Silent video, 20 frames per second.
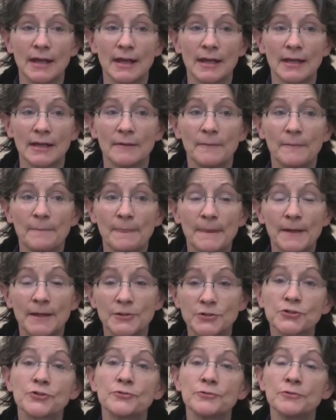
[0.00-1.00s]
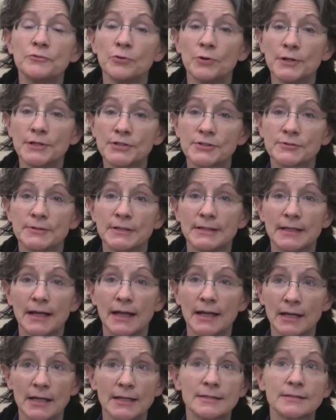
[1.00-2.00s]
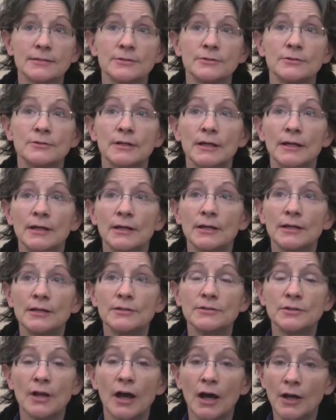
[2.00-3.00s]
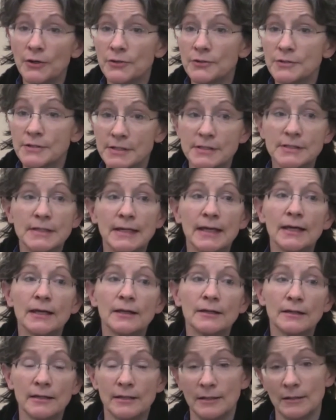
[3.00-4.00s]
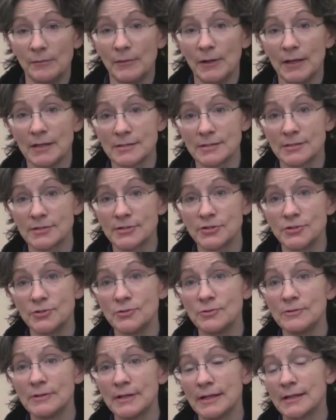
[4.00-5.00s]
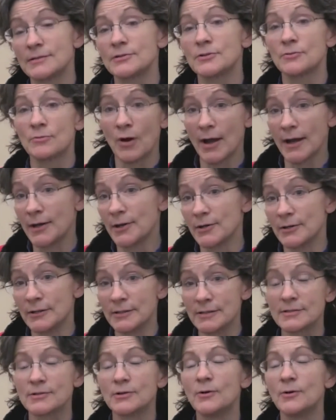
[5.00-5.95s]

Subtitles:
And it's through VoiceThread that I got to understand him as a student and as a writer and so